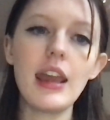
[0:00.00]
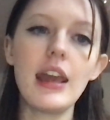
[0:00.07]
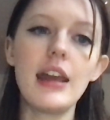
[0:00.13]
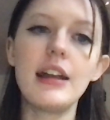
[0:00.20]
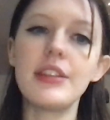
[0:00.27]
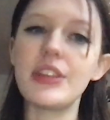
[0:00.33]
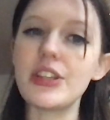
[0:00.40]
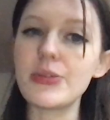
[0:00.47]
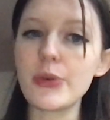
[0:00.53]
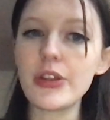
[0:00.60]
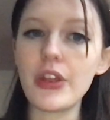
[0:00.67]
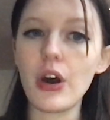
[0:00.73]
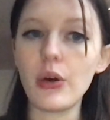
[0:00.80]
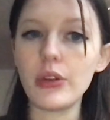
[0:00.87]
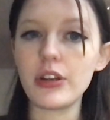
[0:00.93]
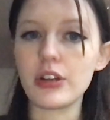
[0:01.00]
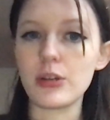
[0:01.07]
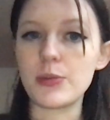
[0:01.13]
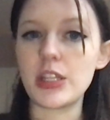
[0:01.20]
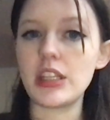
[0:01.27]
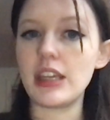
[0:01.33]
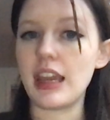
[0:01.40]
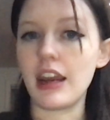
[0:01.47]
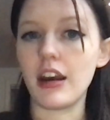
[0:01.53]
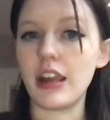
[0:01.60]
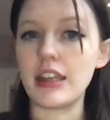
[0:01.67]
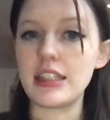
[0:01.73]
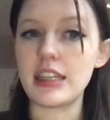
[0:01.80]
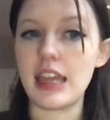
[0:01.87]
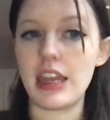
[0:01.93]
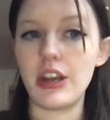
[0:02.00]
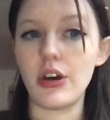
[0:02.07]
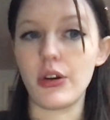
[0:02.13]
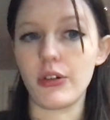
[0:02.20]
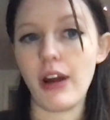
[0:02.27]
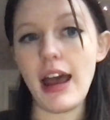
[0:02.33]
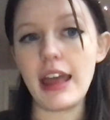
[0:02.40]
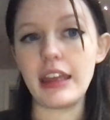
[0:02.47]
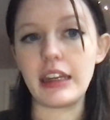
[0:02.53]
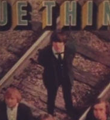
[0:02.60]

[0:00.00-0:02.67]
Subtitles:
These weren't the only groups in the area to gain notoriety.